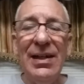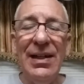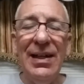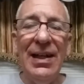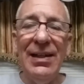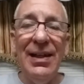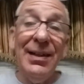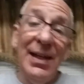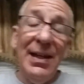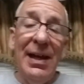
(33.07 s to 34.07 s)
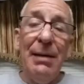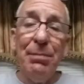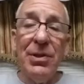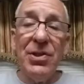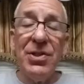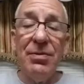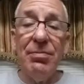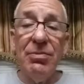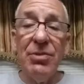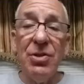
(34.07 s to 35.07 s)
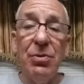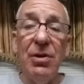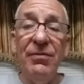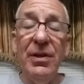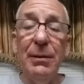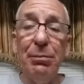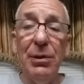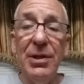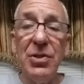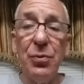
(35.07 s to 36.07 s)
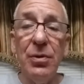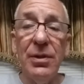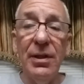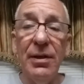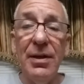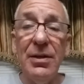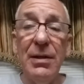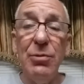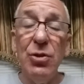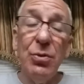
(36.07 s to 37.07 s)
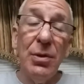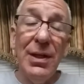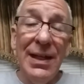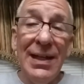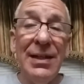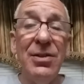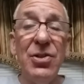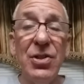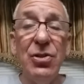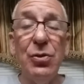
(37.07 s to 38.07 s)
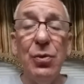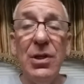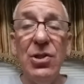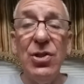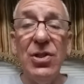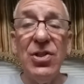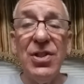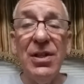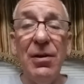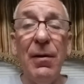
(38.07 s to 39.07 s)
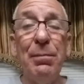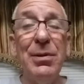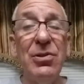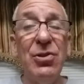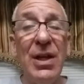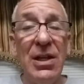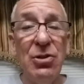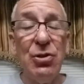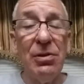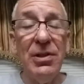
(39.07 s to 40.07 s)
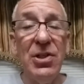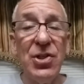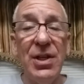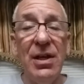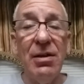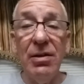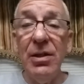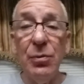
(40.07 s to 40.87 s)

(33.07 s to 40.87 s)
And that happens so often in police work, that a lot of times you are in situations that are potentially scary.